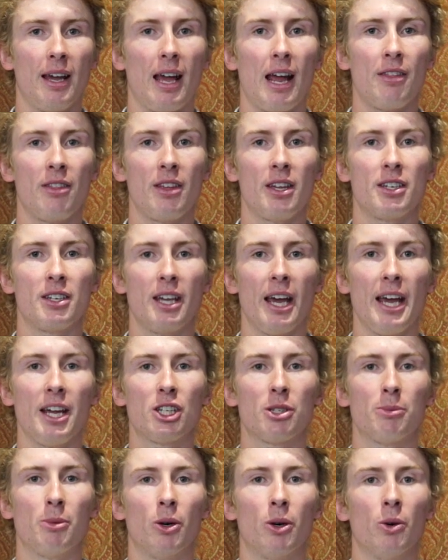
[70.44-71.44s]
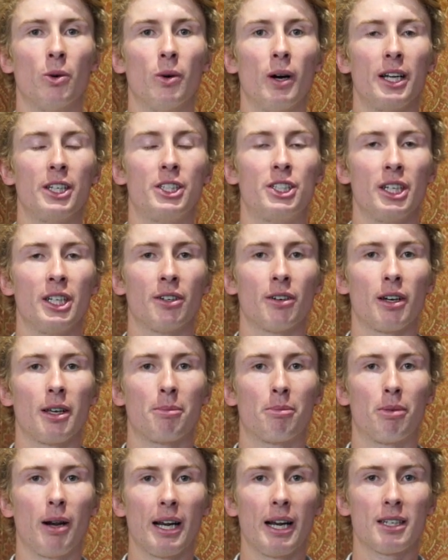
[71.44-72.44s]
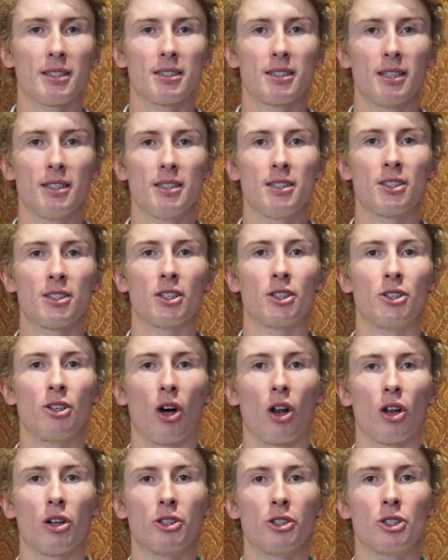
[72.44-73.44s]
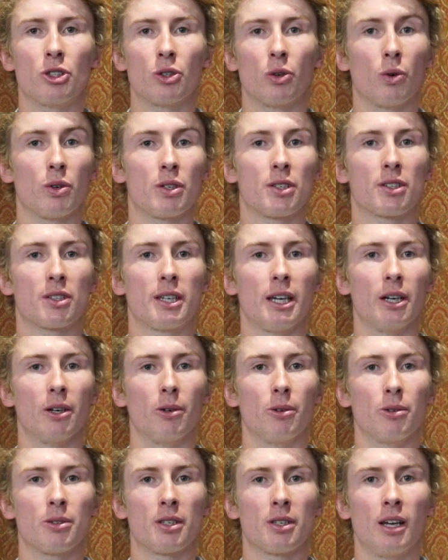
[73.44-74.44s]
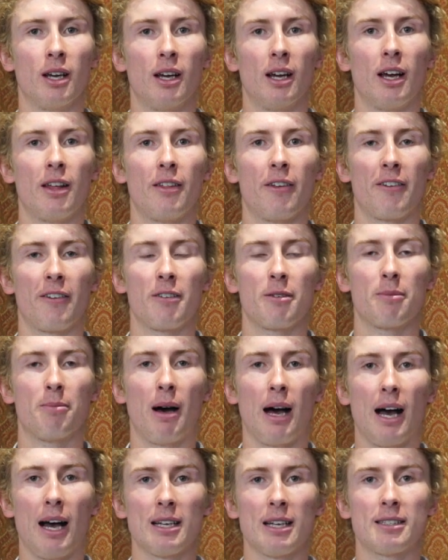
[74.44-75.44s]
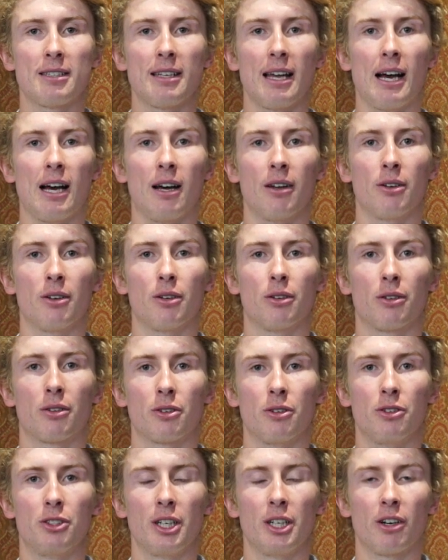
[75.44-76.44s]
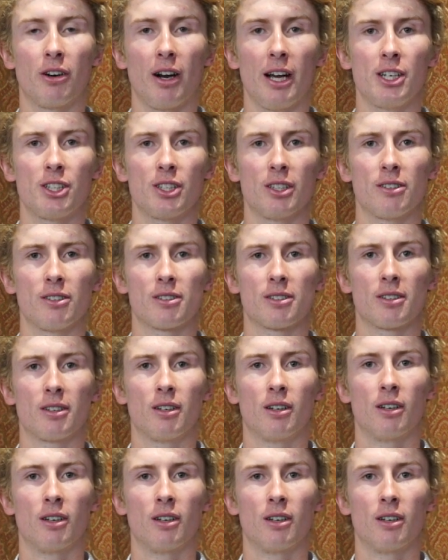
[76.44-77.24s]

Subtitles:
And the intangible are generally practices, knowledge, or skills that have been passed down through generations.